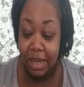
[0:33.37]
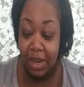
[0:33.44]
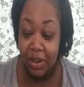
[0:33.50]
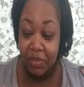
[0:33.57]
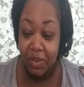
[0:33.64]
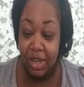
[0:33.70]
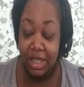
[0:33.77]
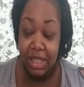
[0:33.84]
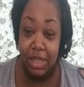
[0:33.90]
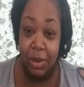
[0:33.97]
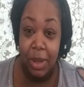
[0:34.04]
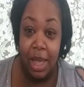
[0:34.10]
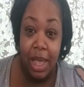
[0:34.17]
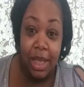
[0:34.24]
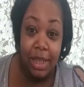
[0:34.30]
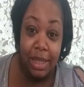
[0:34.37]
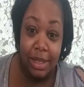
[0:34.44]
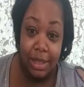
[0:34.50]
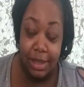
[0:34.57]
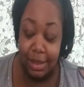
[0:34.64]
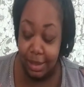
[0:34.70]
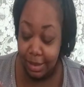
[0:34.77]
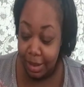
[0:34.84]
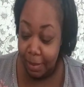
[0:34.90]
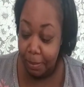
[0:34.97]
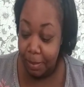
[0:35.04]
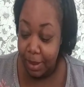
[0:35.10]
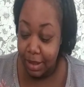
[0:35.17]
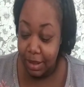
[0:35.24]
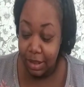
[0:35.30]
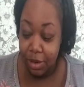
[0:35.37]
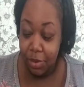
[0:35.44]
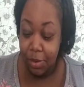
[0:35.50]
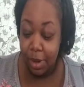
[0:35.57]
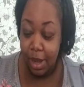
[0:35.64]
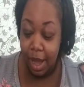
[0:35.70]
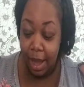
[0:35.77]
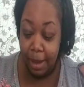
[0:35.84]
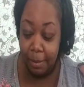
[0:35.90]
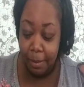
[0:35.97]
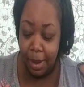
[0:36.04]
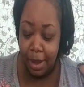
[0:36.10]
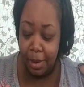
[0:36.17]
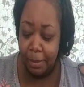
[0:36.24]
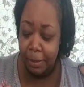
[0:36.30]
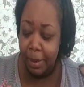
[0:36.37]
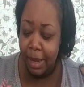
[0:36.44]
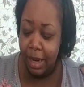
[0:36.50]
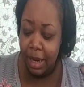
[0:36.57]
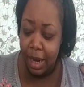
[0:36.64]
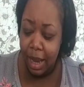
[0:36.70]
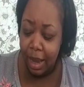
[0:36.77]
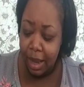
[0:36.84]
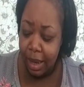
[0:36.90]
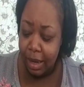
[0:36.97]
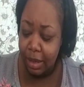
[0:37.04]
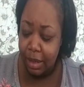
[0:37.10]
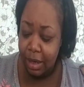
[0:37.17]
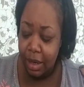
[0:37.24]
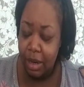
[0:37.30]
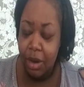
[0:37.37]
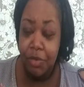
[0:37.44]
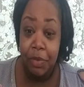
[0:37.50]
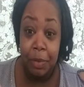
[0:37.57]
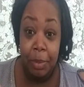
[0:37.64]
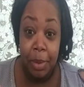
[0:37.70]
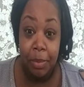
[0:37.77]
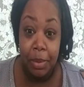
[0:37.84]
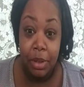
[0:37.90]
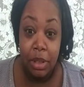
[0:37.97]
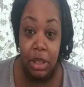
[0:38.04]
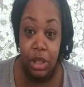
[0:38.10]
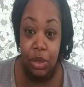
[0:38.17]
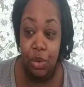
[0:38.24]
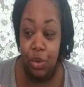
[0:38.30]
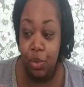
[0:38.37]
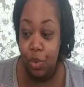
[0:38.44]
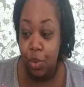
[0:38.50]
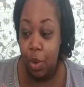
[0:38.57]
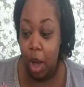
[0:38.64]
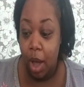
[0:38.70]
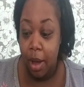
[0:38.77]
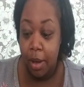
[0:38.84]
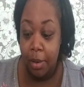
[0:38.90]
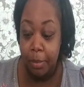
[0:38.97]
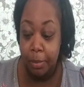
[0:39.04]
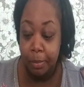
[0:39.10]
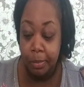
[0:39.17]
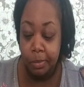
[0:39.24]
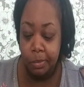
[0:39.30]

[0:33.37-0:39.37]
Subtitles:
All right, so let's just jump into it. I may or may not remember to